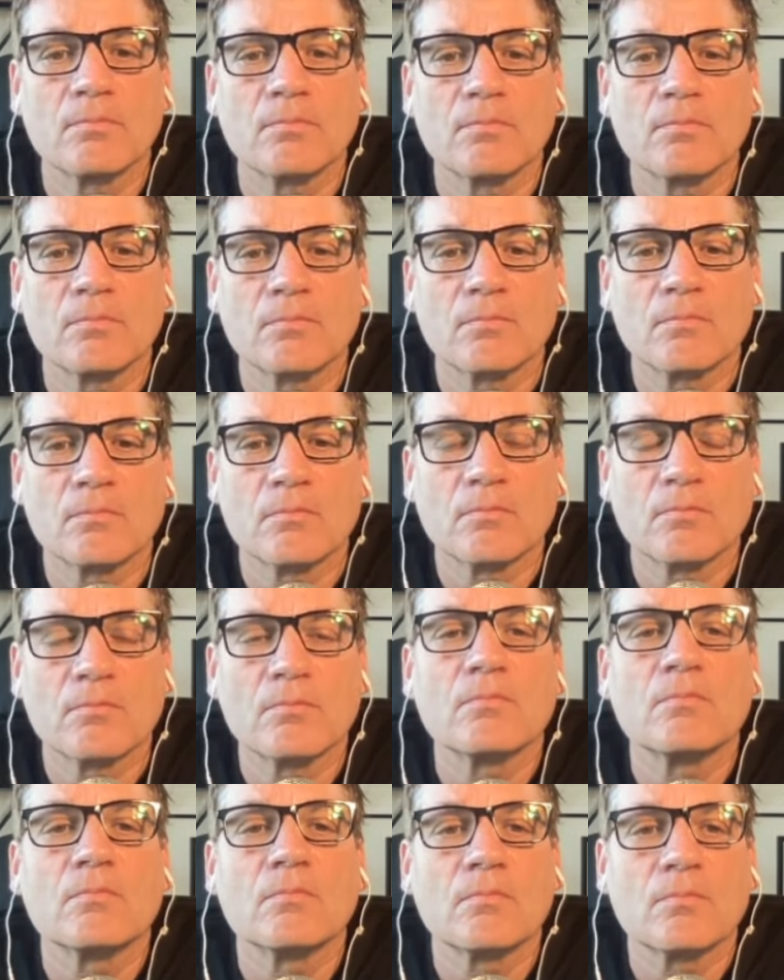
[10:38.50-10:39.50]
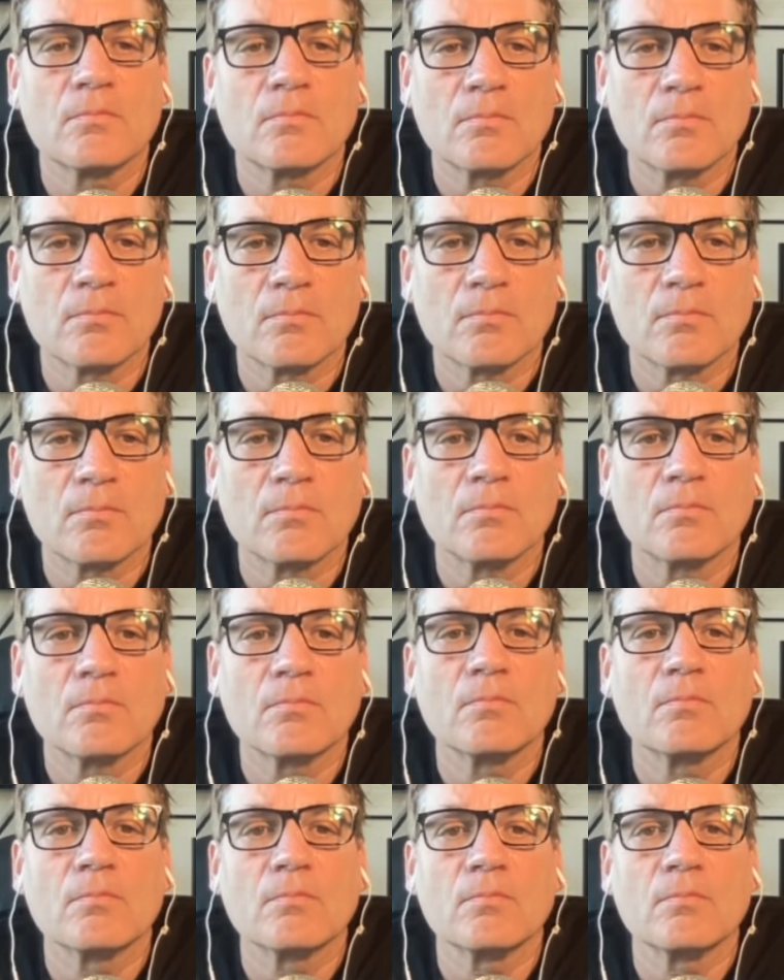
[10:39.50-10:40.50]

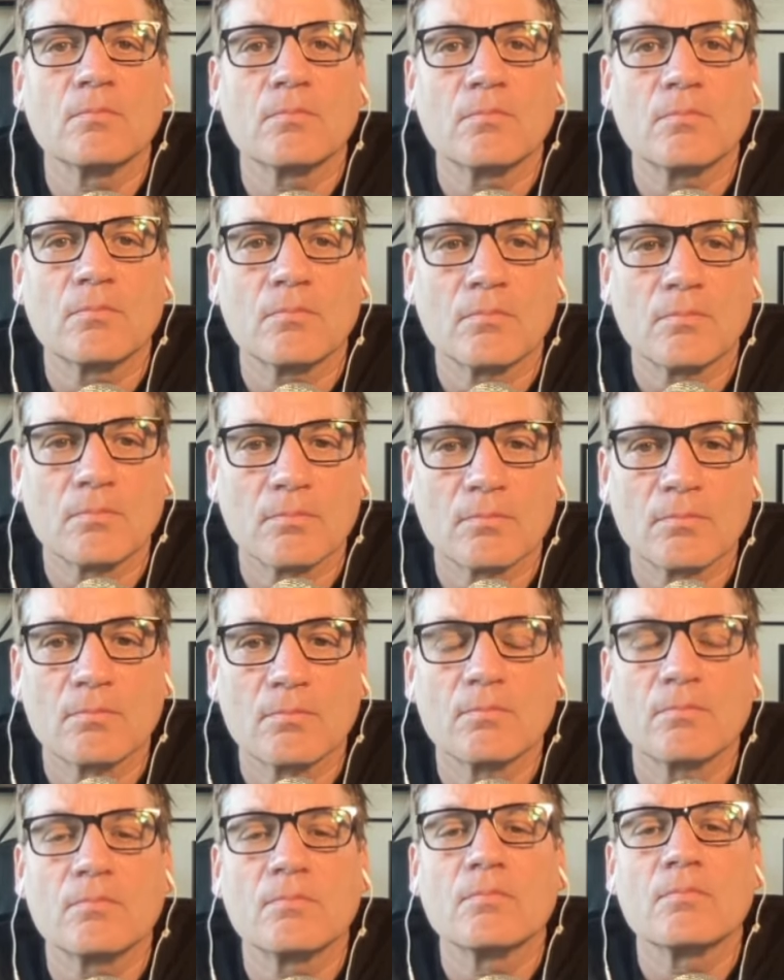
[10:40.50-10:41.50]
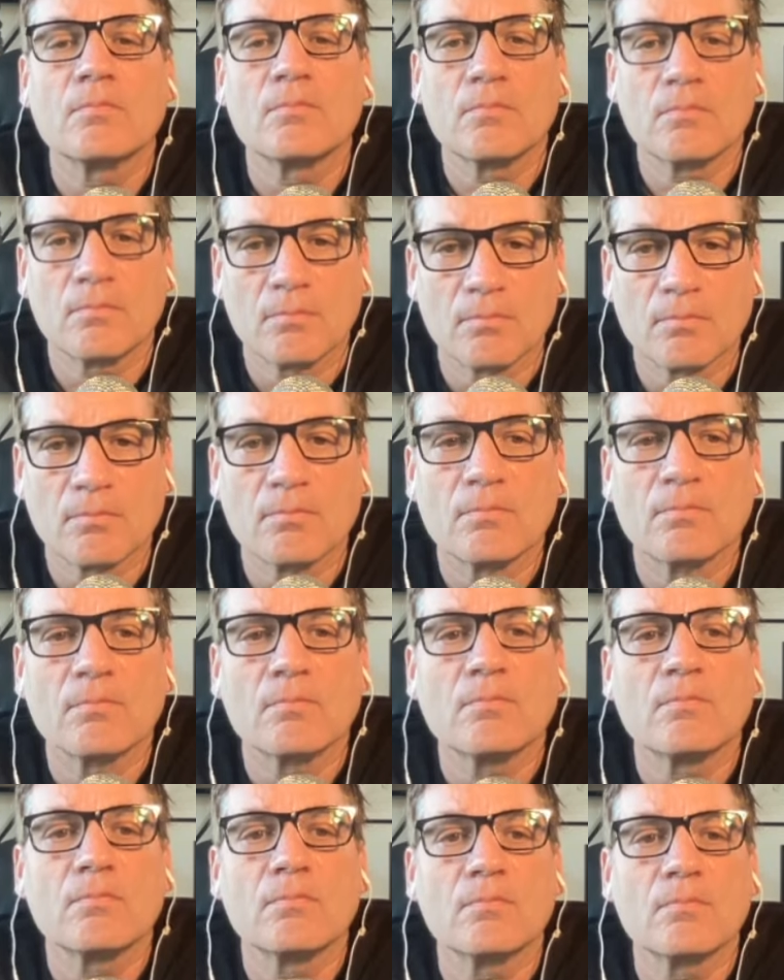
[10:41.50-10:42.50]

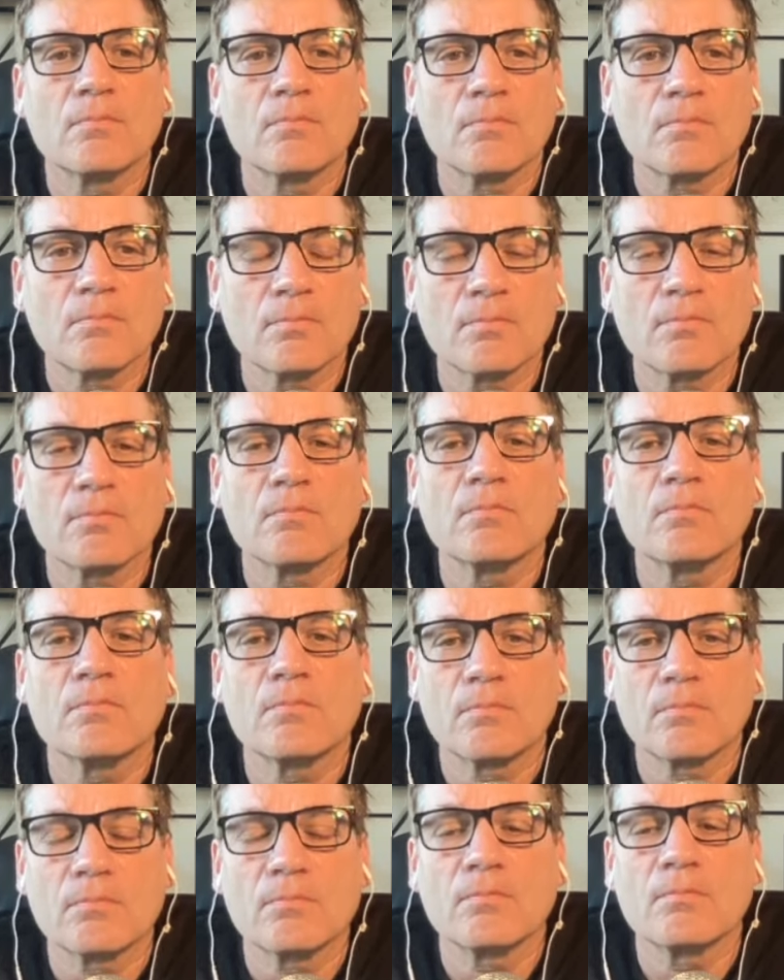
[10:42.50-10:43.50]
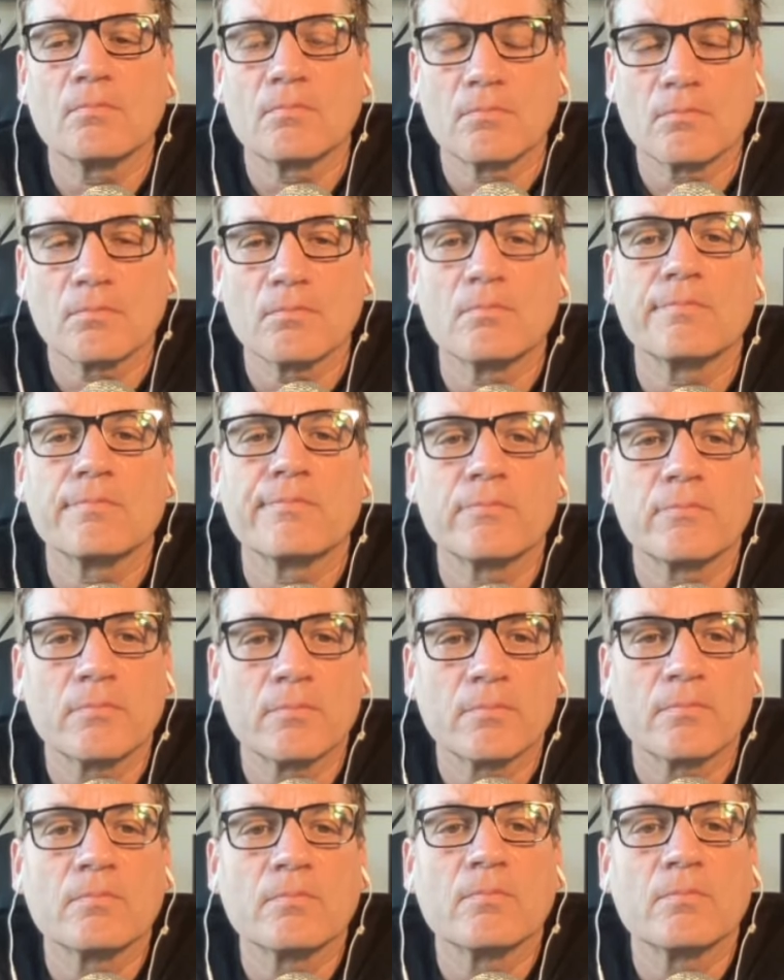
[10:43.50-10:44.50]

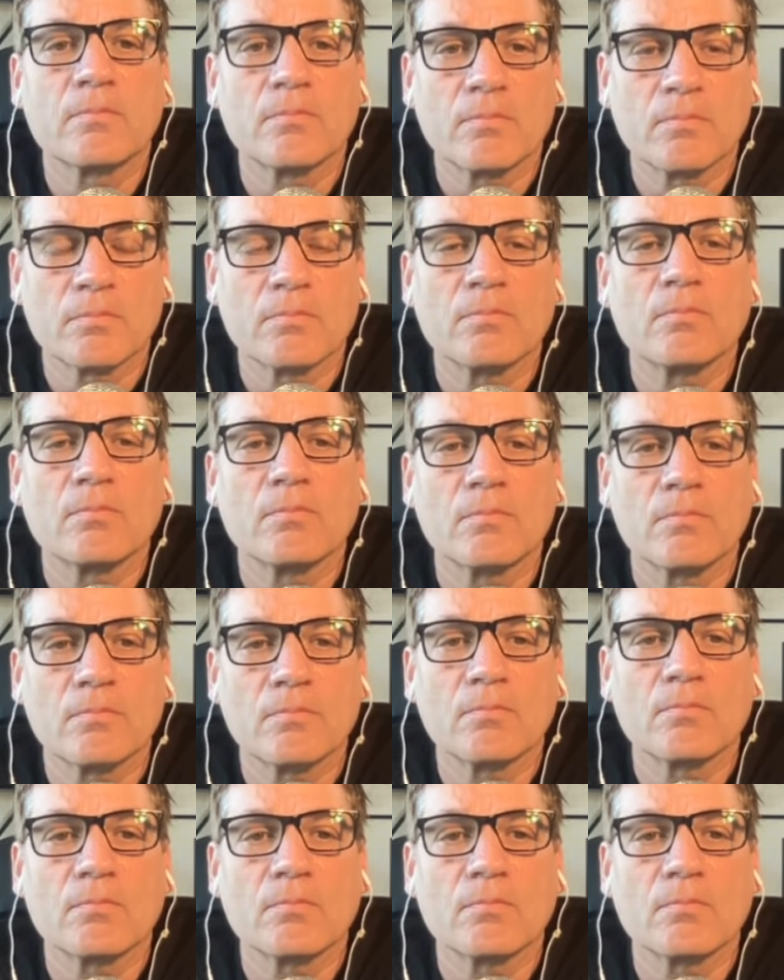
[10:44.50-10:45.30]
(silent)